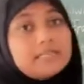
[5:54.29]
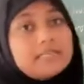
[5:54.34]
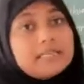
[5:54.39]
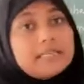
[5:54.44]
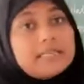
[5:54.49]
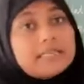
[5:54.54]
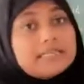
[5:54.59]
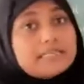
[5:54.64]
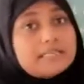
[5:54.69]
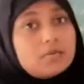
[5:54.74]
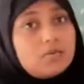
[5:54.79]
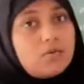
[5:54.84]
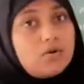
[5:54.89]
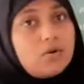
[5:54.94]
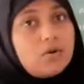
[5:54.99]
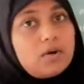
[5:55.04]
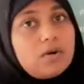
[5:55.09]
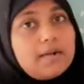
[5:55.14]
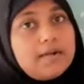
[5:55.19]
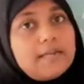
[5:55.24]
is
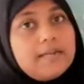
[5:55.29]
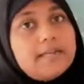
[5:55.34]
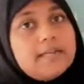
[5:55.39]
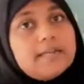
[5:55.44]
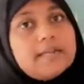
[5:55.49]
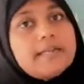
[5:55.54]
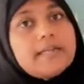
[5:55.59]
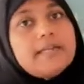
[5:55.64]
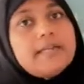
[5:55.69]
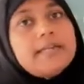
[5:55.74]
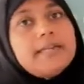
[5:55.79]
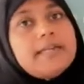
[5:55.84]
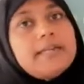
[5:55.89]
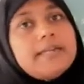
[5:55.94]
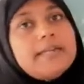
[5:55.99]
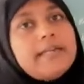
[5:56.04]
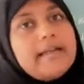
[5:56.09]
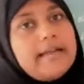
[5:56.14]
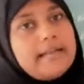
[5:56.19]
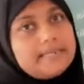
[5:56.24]
called
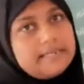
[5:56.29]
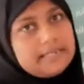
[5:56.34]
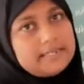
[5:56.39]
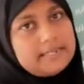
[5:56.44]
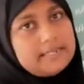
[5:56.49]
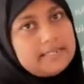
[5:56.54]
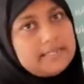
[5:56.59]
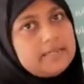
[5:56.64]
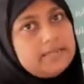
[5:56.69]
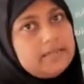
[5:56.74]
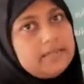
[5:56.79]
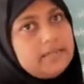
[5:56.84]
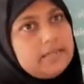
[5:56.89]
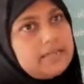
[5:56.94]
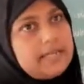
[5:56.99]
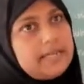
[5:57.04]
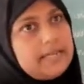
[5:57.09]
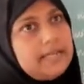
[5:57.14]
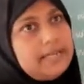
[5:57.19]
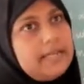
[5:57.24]
dash.
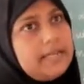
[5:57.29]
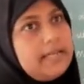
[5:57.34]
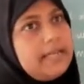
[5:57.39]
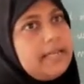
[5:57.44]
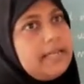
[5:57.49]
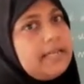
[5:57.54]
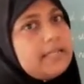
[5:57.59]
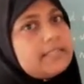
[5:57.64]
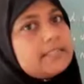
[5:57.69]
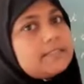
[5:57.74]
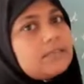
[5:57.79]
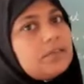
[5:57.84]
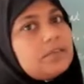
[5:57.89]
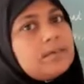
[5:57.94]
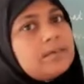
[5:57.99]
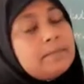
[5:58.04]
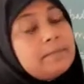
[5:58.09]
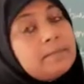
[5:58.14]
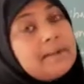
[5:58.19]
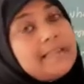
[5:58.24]
Okay,
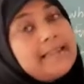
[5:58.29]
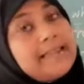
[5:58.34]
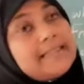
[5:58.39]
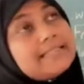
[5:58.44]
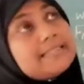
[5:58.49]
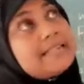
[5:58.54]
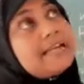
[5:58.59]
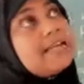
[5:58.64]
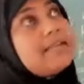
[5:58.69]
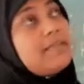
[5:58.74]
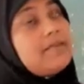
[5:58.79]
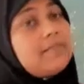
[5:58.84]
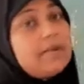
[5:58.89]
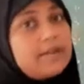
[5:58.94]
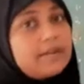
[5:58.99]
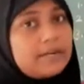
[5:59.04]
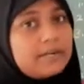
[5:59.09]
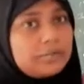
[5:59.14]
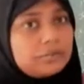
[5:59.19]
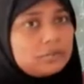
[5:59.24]
so plants are
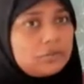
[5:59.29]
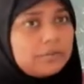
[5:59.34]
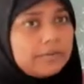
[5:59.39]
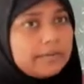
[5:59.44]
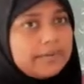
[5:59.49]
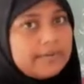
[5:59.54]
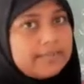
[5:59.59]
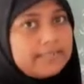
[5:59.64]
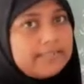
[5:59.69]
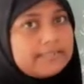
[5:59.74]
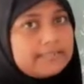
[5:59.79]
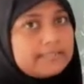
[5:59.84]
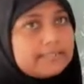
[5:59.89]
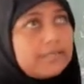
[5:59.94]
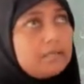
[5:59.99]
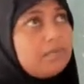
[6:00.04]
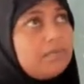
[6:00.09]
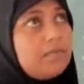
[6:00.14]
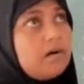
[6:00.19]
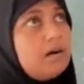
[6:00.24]
divided into many.
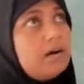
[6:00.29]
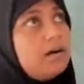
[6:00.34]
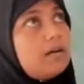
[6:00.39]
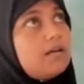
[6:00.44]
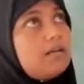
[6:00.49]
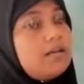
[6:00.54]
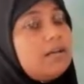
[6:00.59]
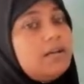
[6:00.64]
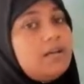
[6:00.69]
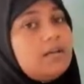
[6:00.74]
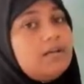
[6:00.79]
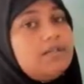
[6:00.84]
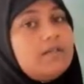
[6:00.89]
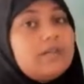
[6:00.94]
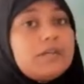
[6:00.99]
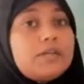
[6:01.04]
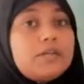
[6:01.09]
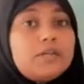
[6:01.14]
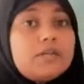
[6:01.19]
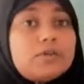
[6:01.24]
Some are
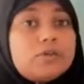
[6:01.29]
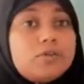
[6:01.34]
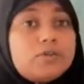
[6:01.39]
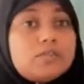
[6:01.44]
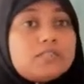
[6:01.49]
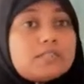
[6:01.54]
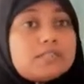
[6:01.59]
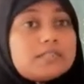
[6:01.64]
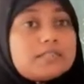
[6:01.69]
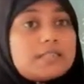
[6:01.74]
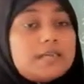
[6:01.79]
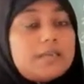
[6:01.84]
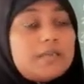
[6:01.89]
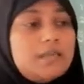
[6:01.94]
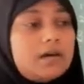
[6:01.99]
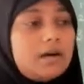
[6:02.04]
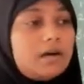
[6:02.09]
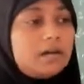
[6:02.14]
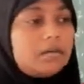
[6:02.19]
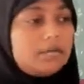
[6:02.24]
very huge, some
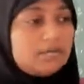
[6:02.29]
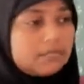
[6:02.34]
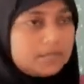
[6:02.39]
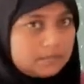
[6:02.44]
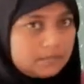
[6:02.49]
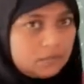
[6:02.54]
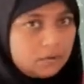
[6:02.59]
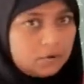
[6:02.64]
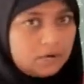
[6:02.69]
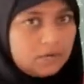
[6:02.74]
are small,